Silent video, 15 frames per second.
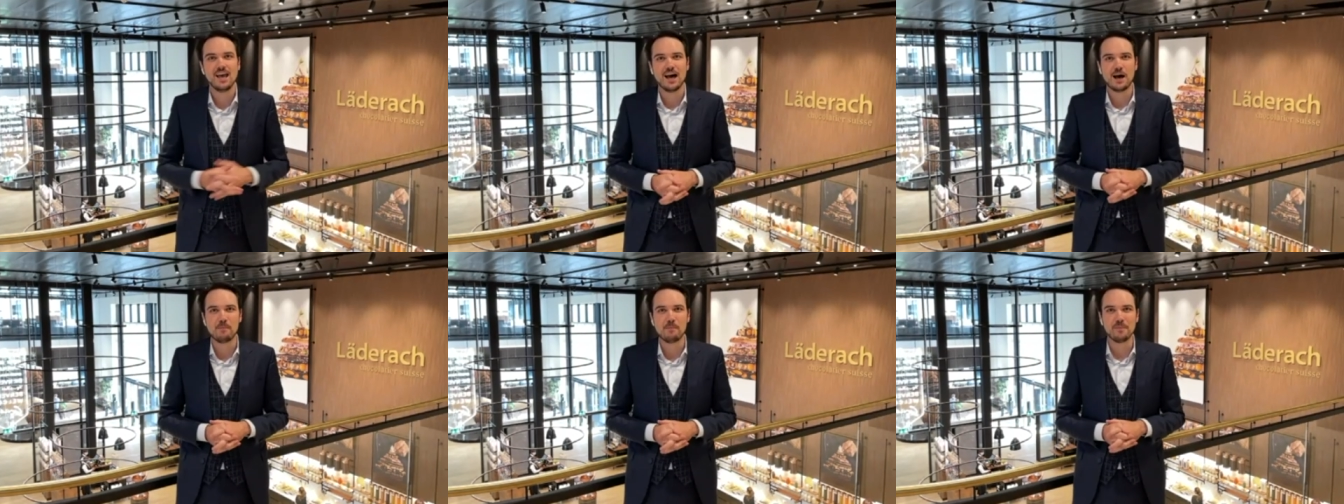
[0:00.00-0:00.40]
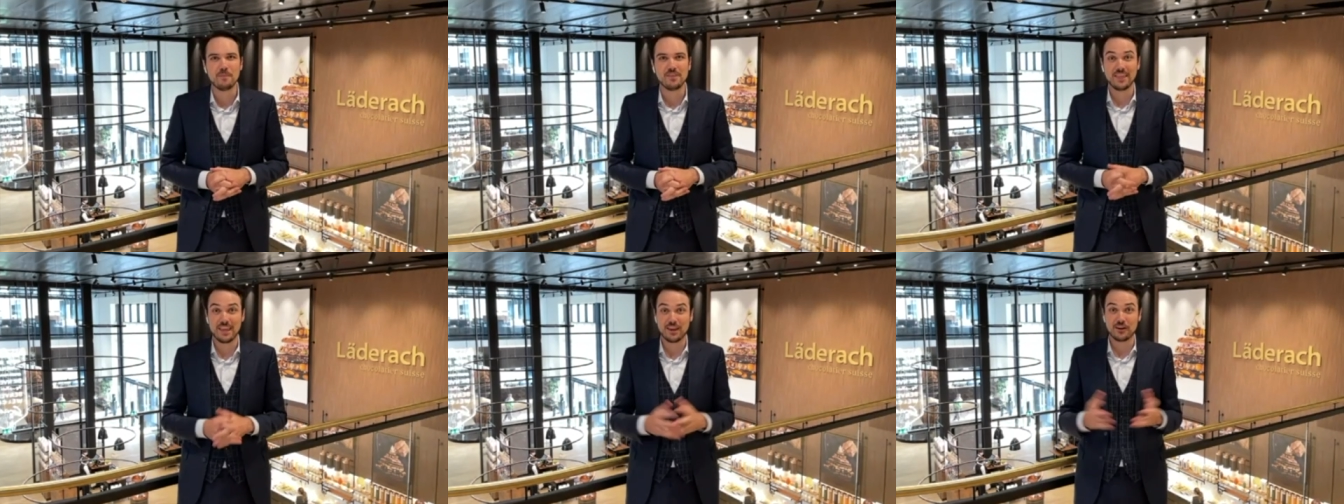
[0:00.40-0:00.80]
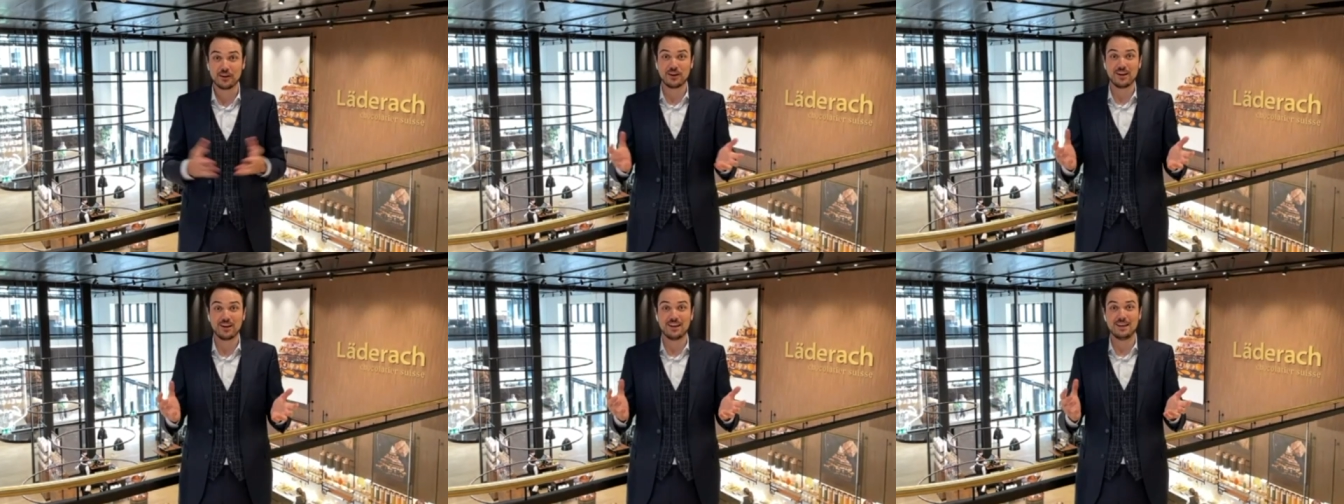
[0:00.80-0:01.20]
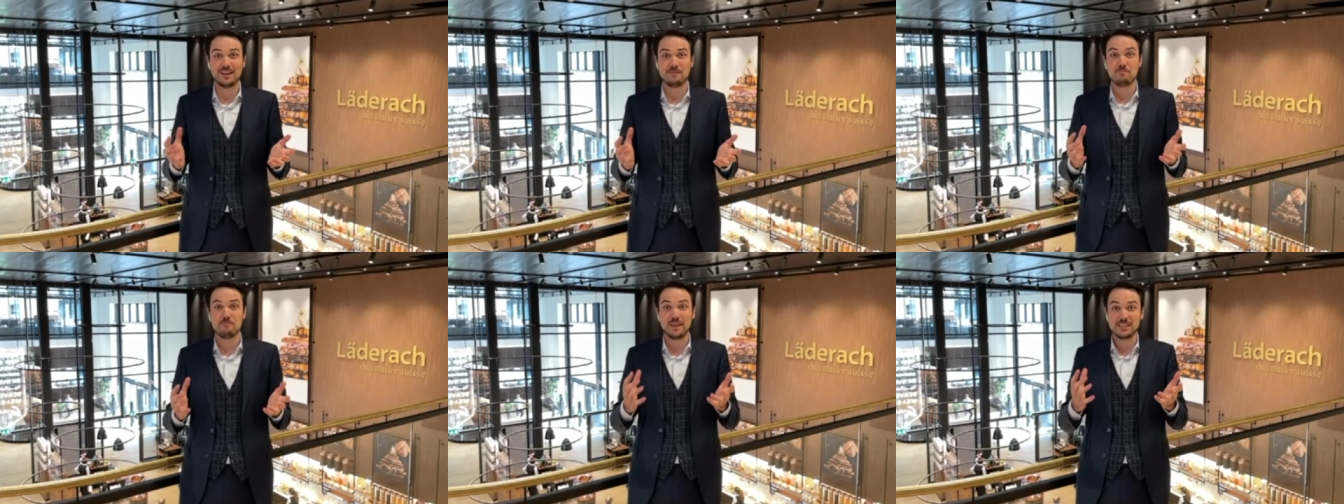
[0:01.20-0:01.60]
um, there
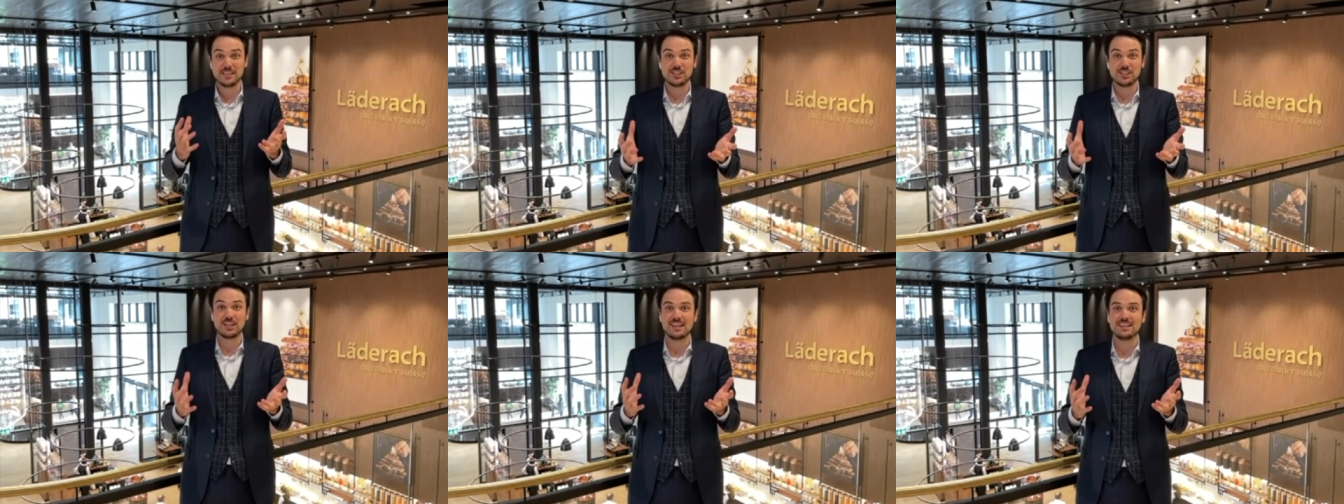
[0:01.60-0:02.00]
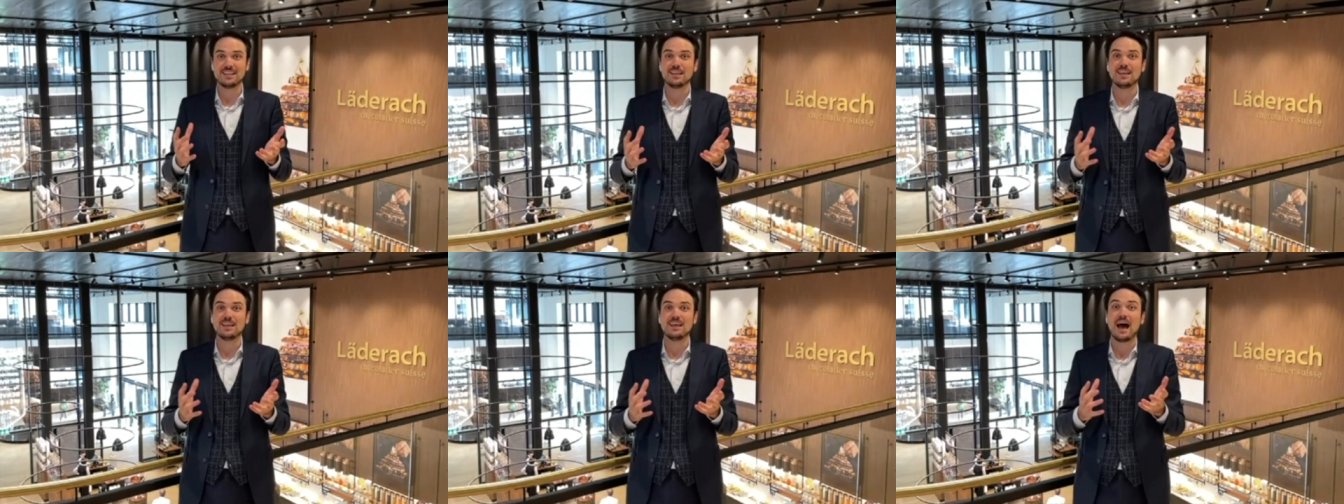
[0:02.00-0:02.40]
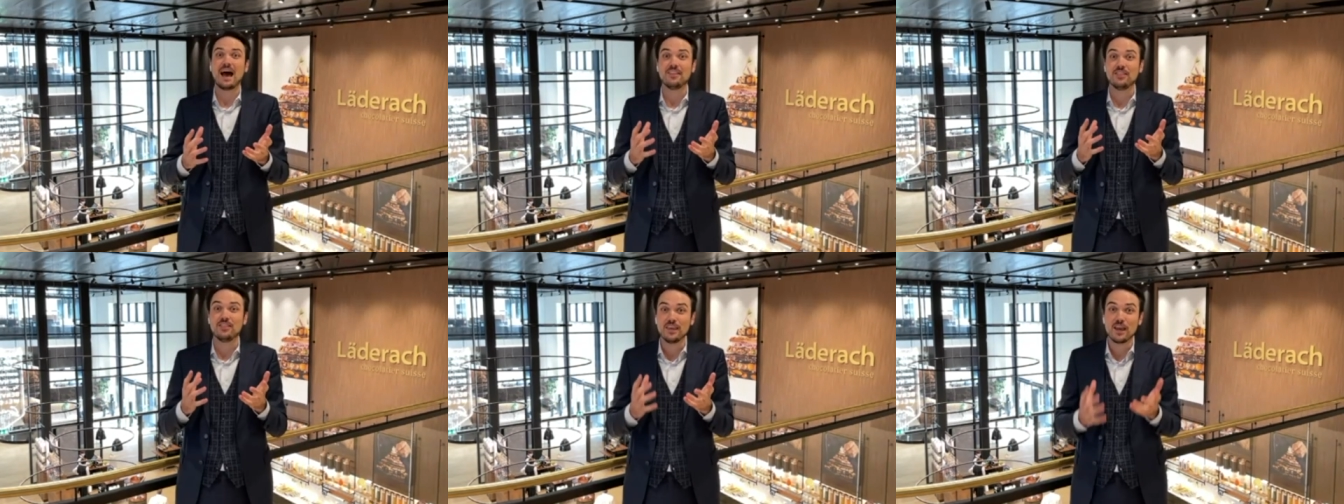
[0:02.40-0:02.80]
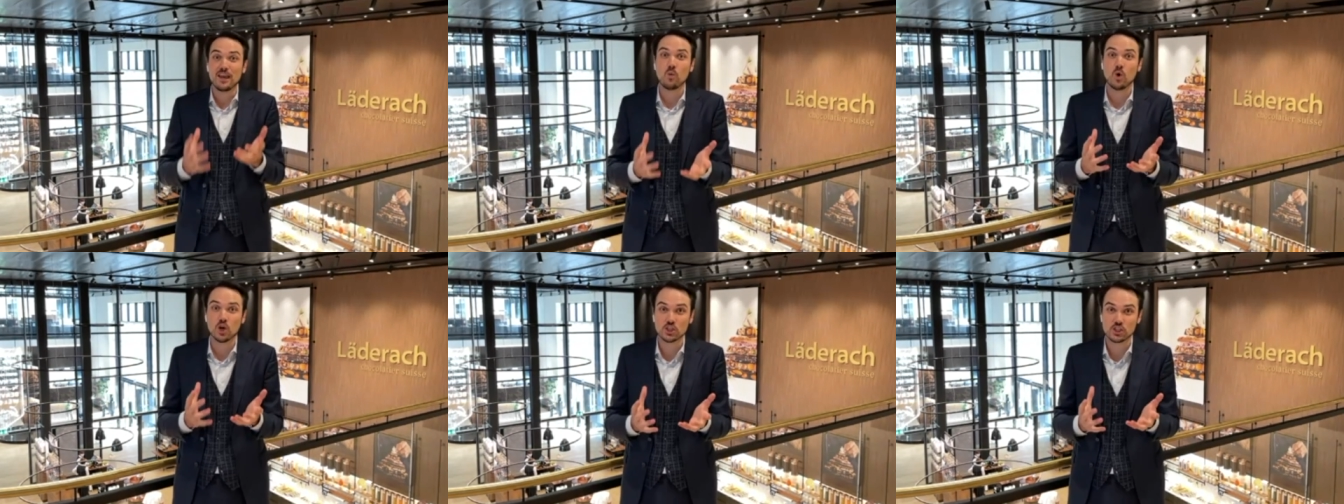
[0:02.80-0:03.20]
um, basically the idea
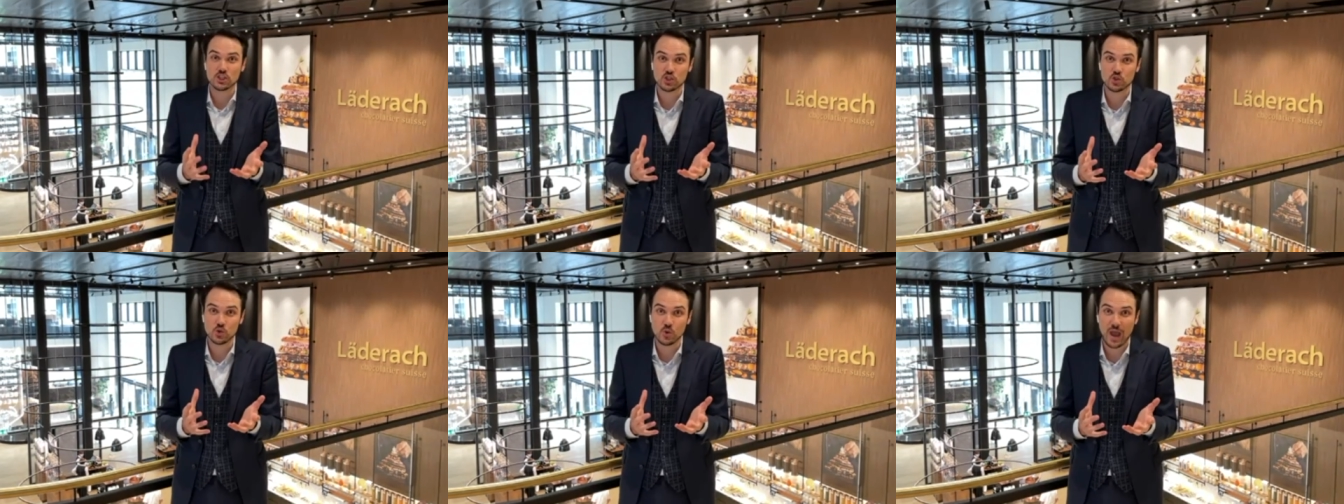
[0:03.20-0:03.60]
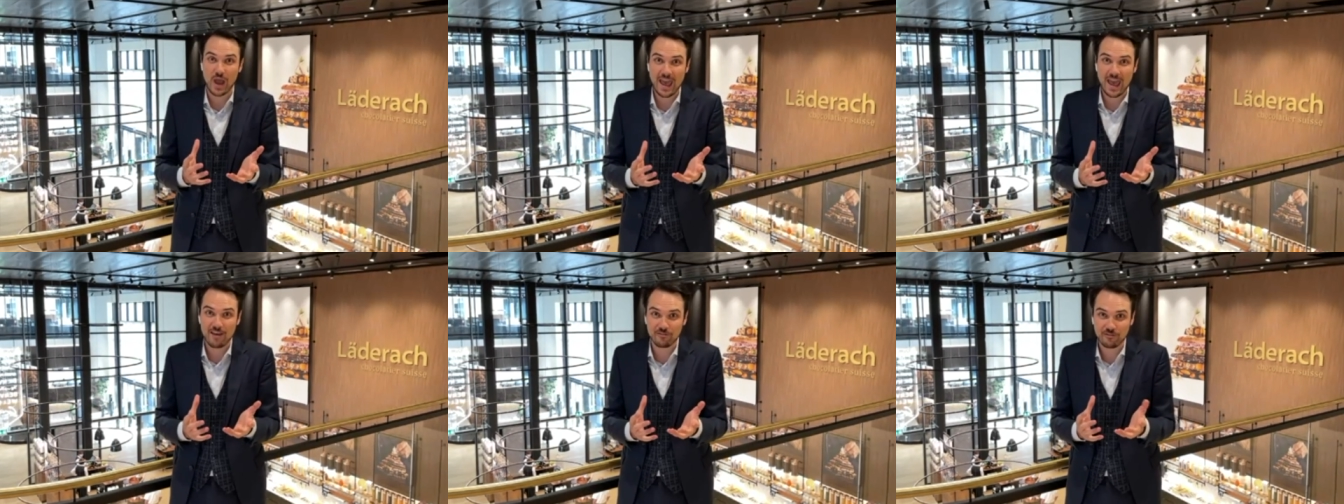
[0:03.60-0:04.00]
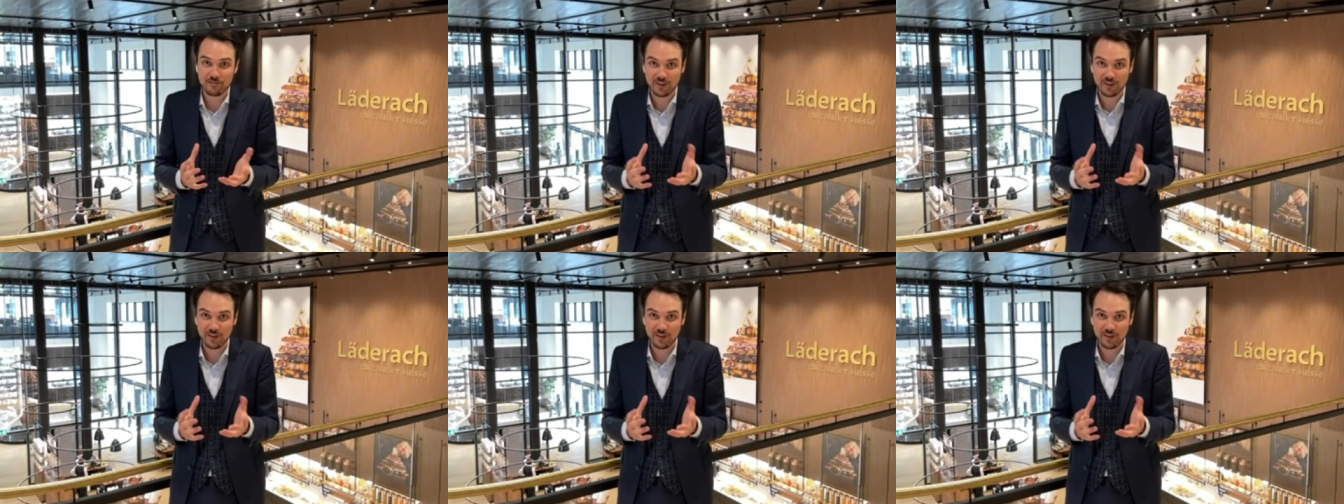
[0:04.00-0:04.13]
was to have